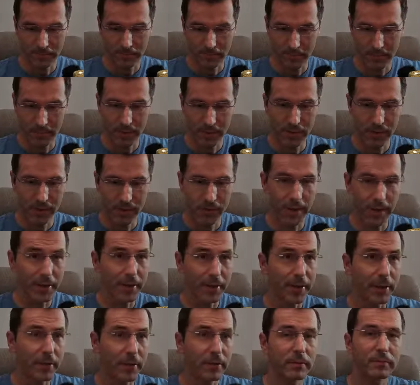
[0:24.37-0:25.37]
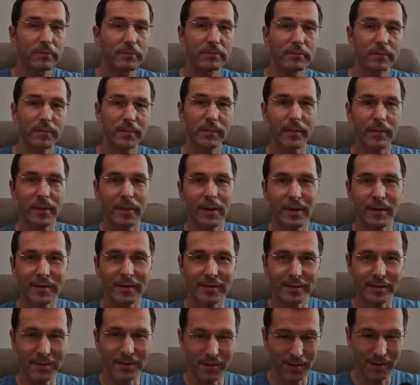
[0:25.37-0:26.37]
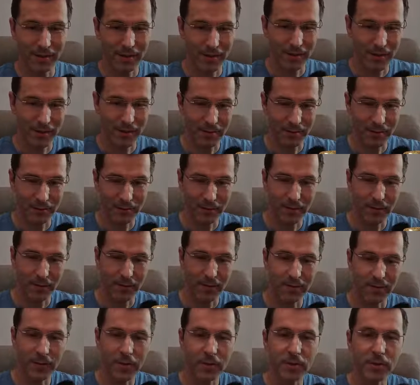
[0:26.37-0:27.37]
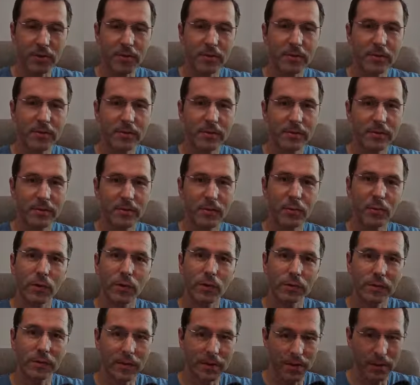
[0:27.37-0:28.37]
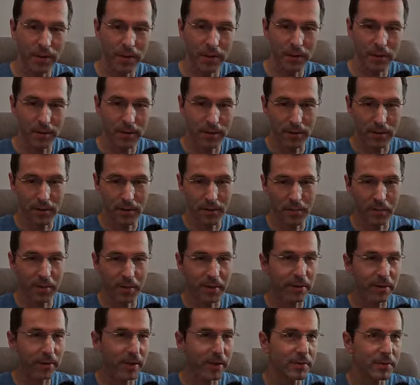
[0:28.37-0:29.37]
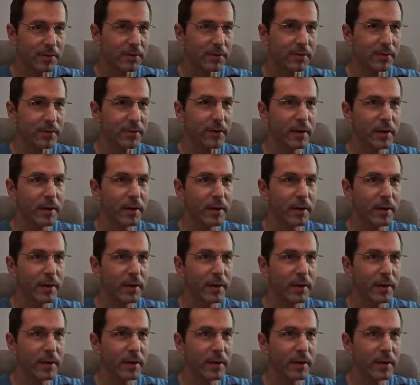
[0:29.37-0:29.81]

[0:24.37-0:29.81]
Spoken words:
scenario and the features, what the QRP cluster